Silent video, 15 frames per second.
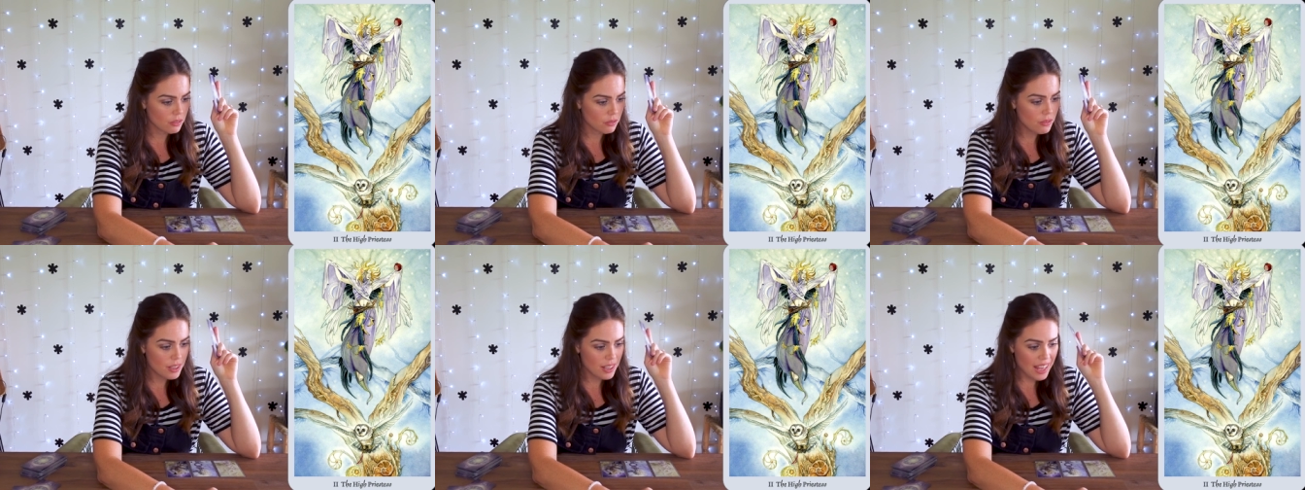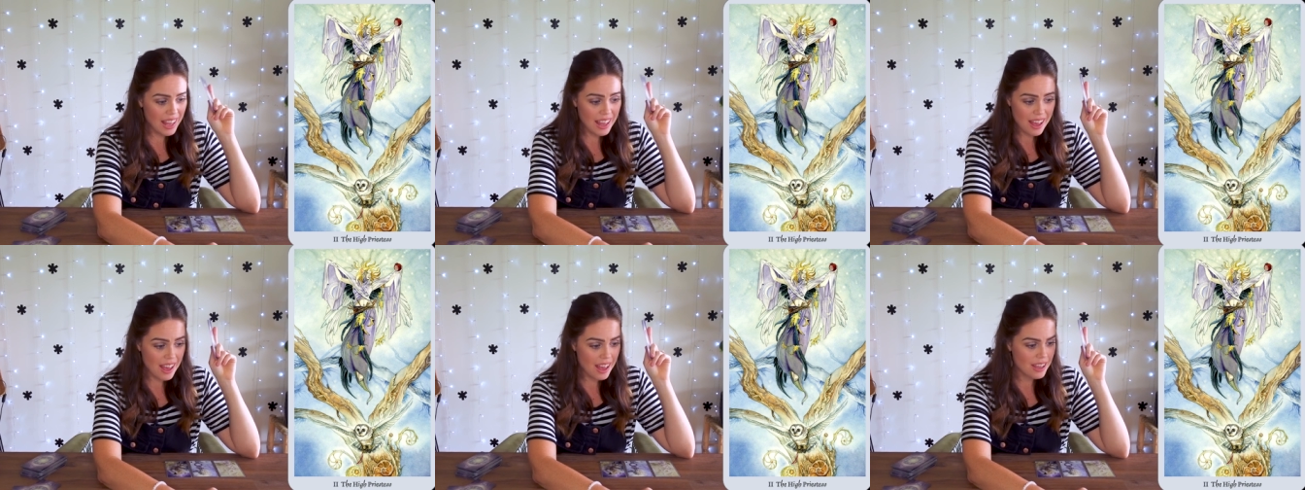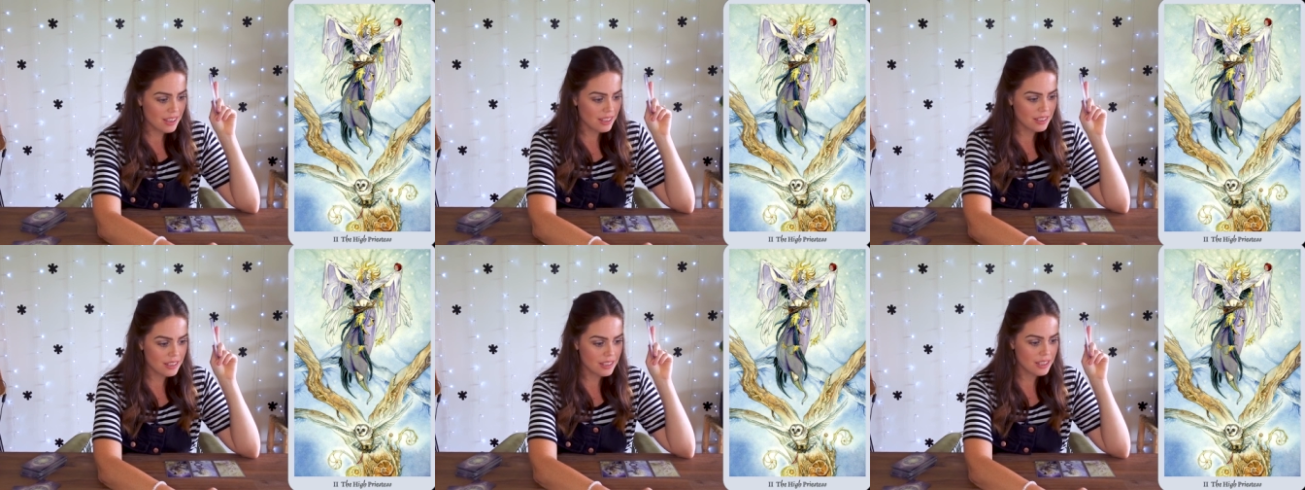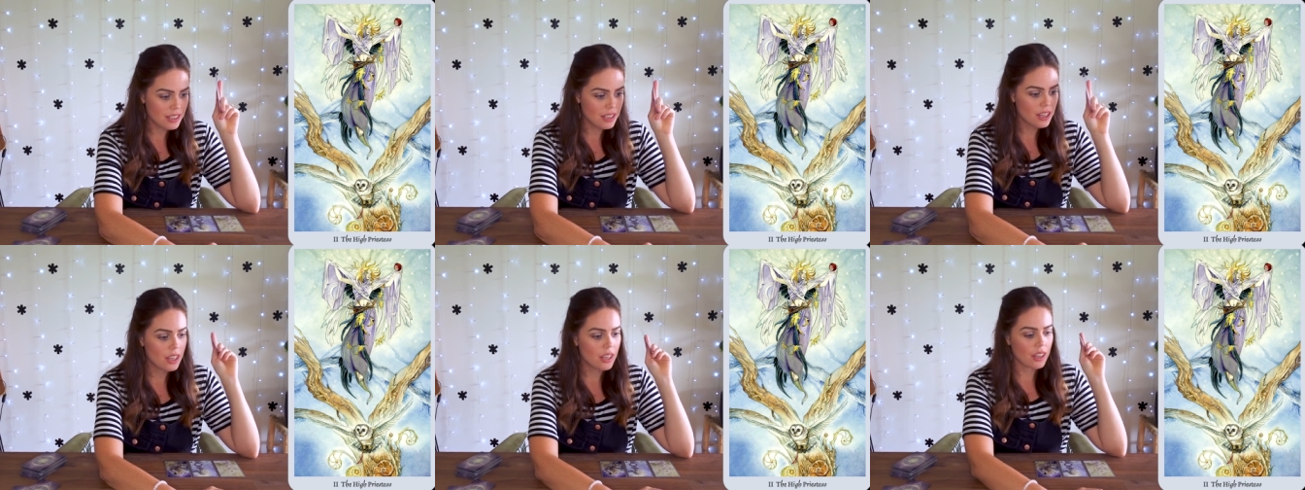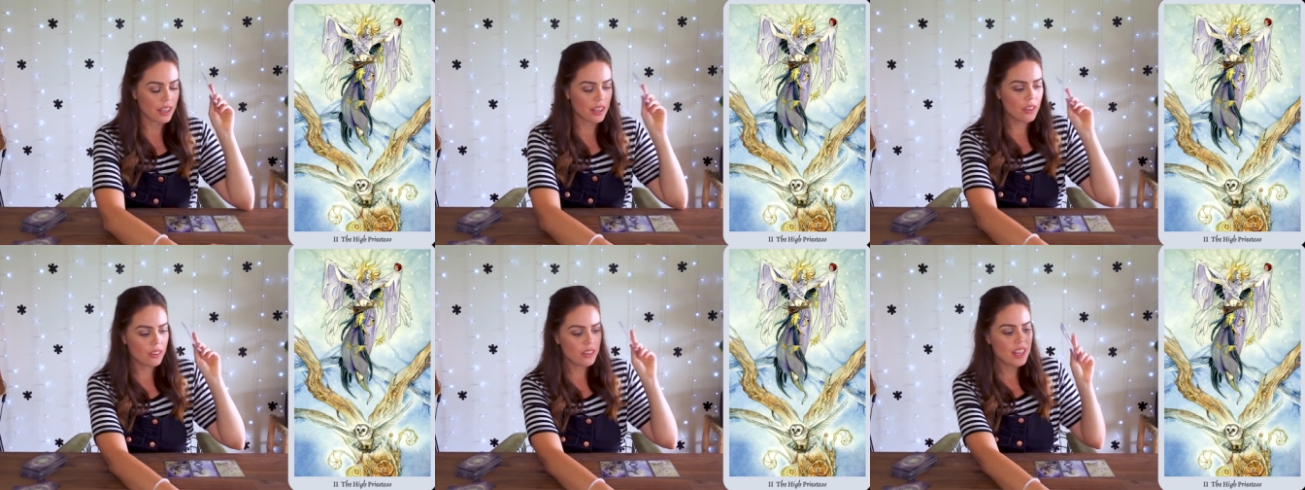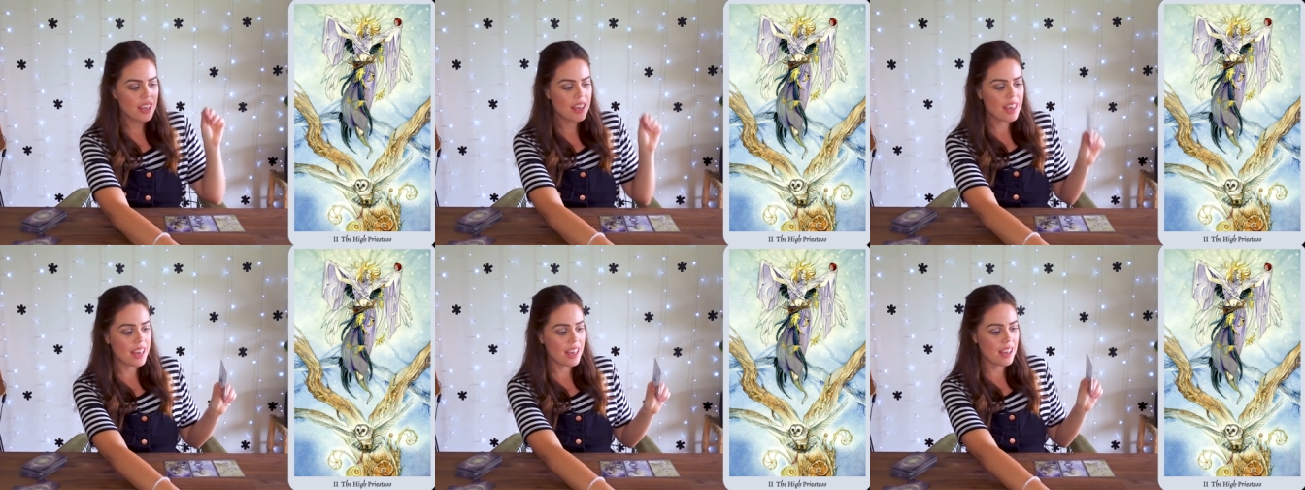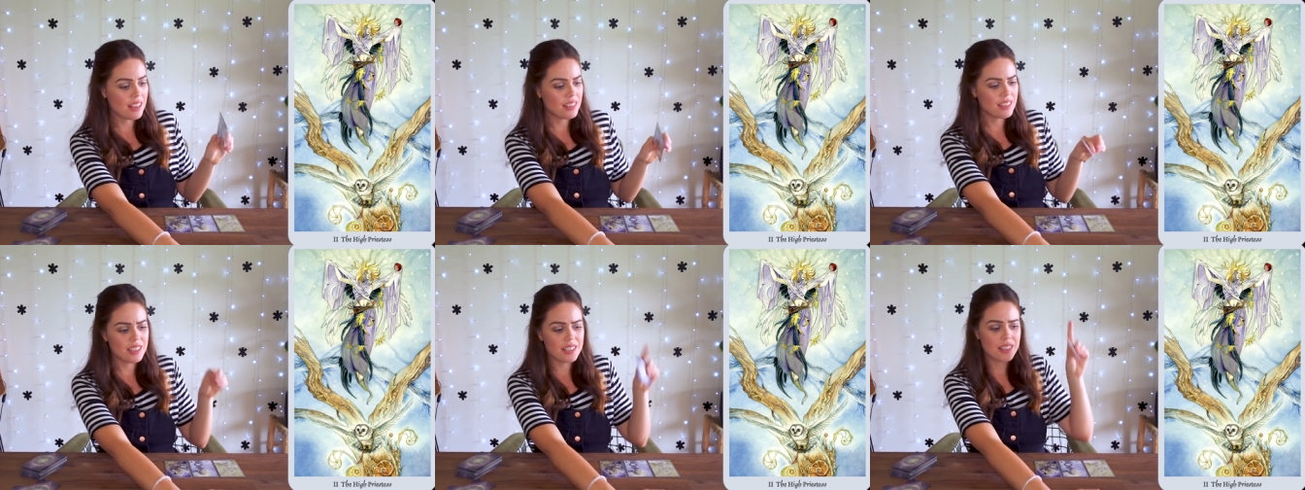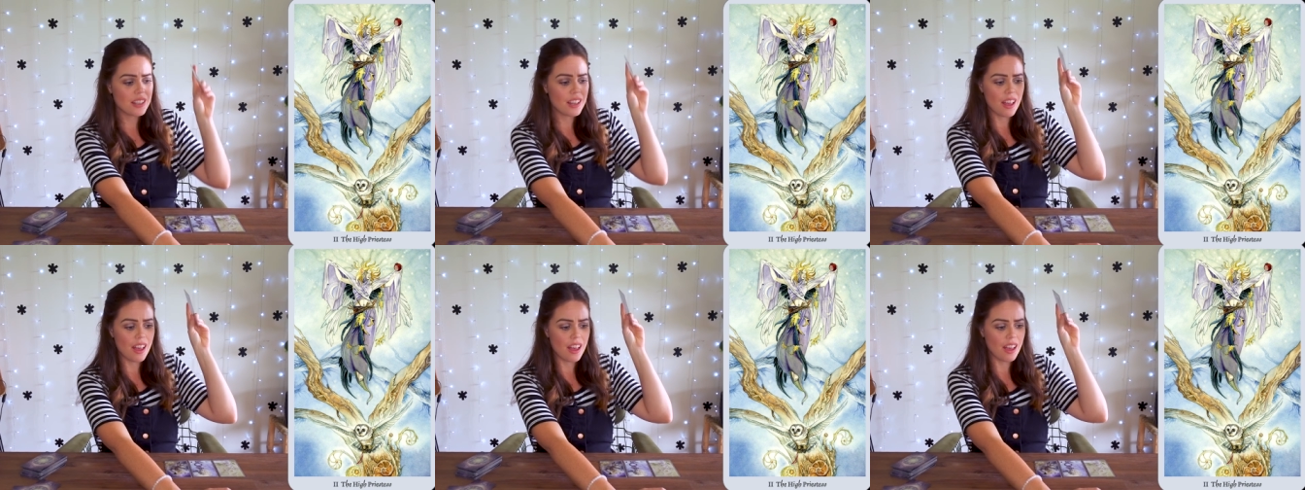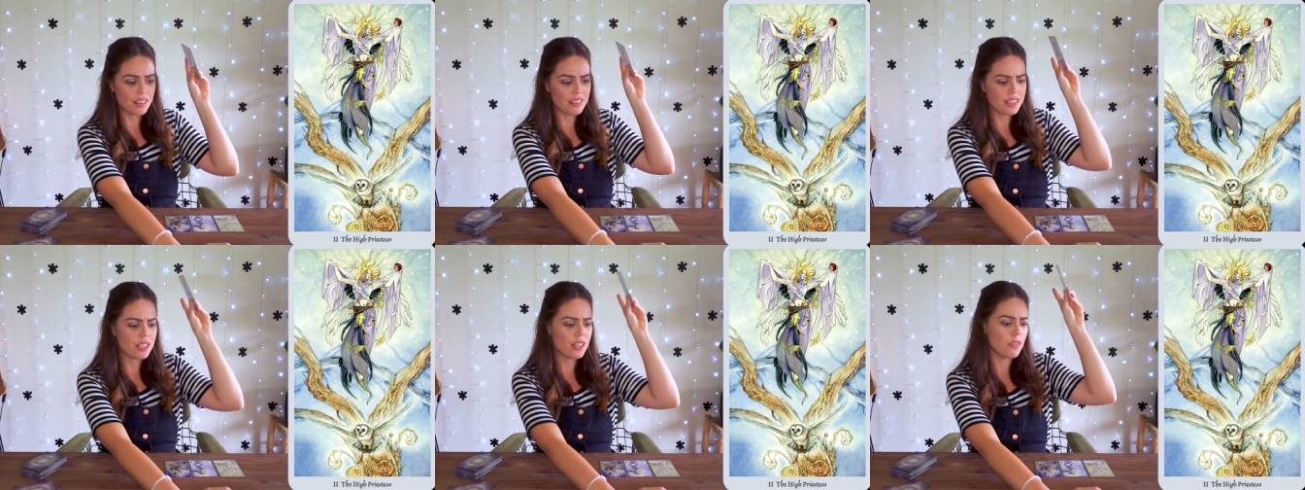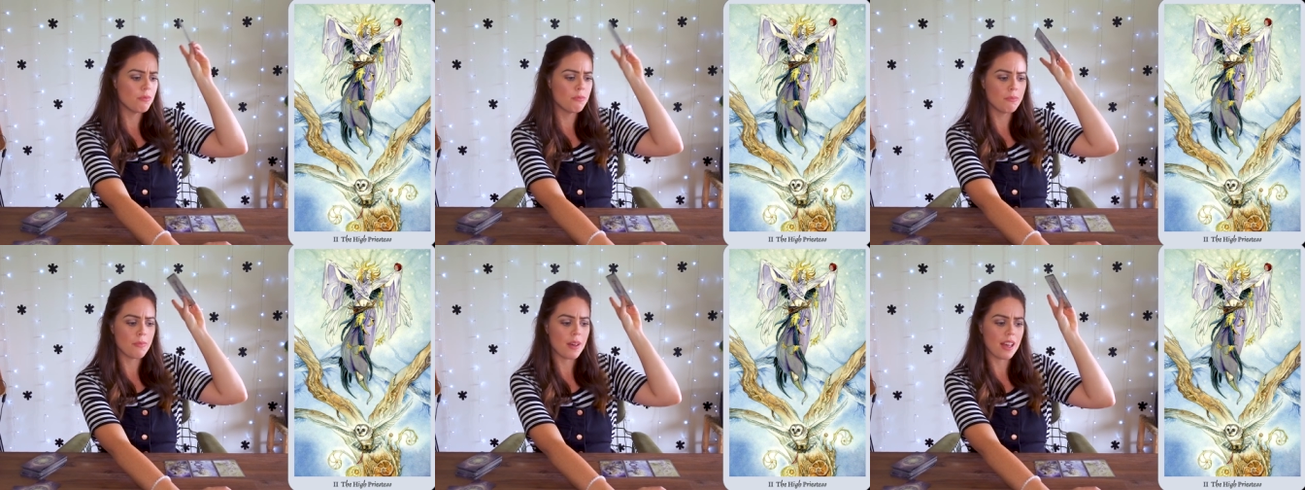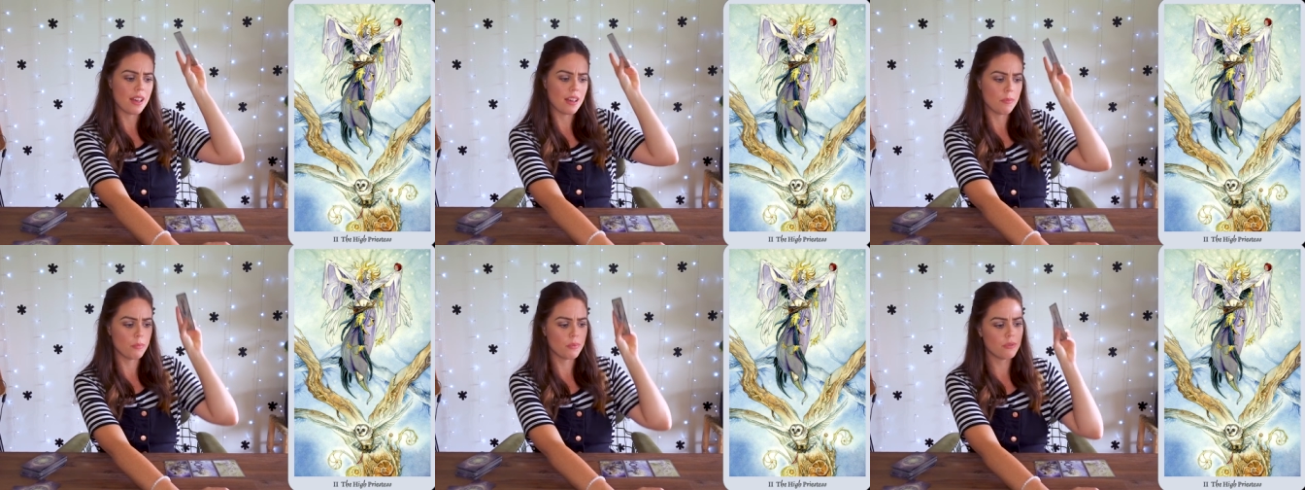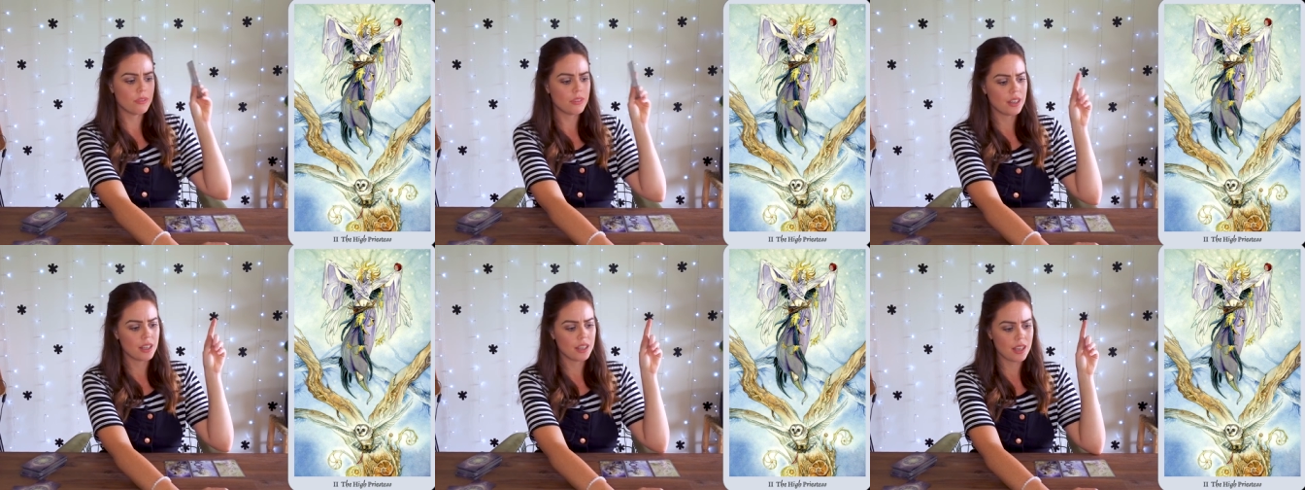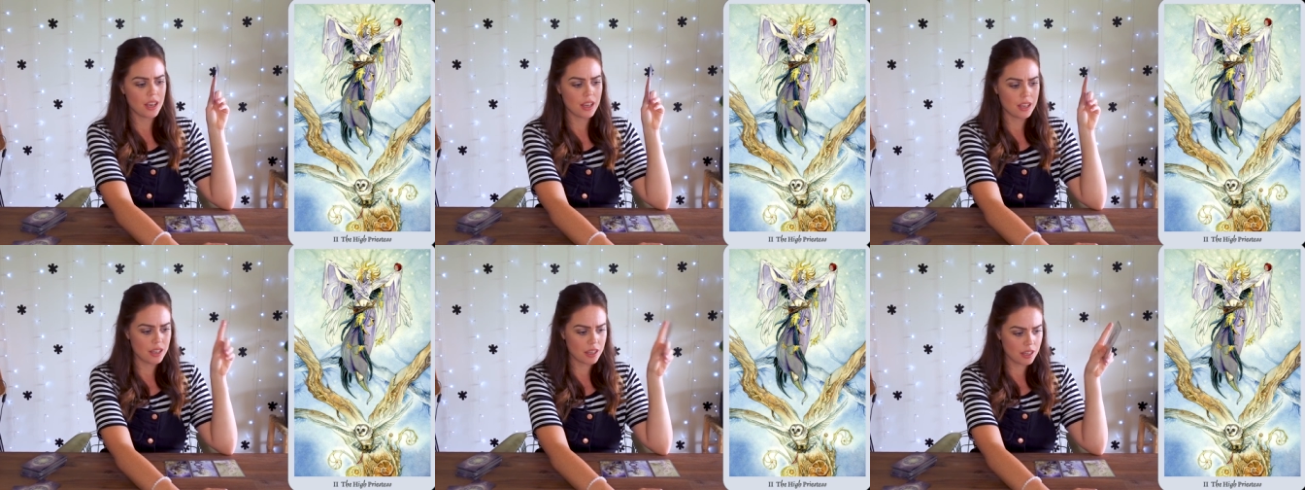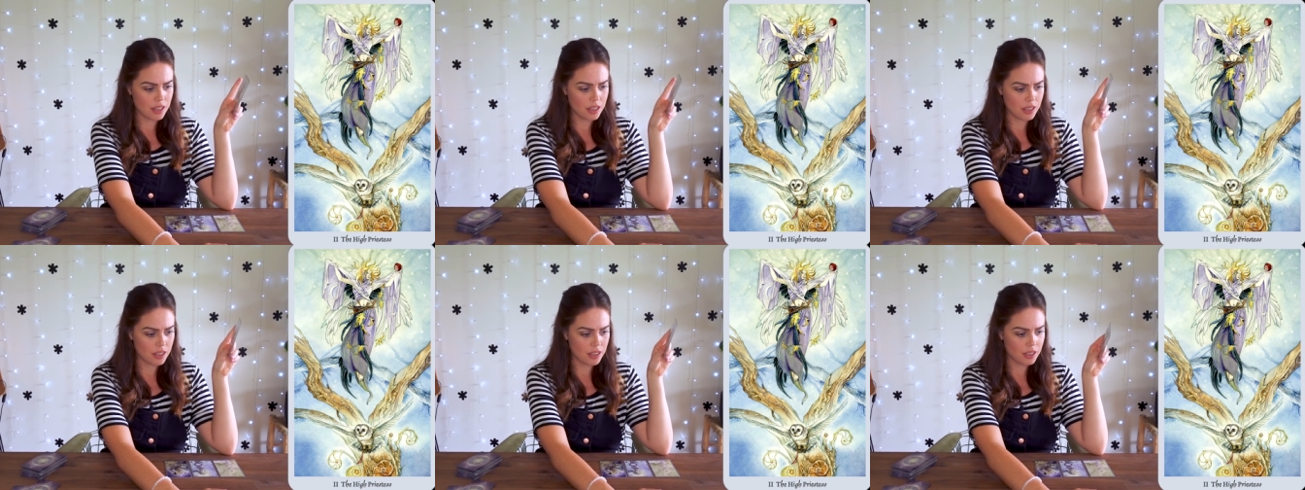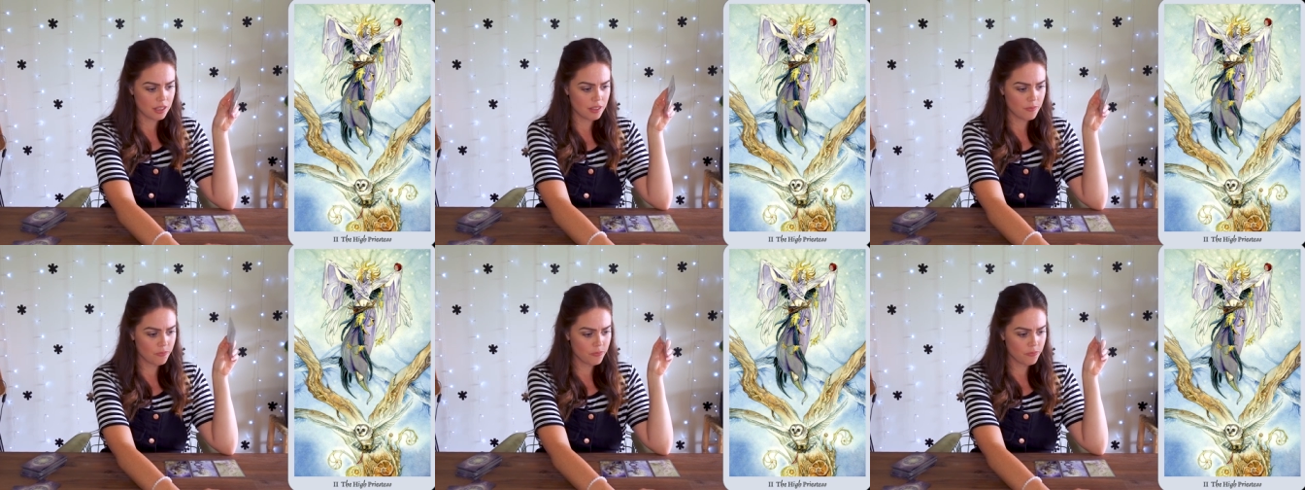When I see you're the answer to my prayers.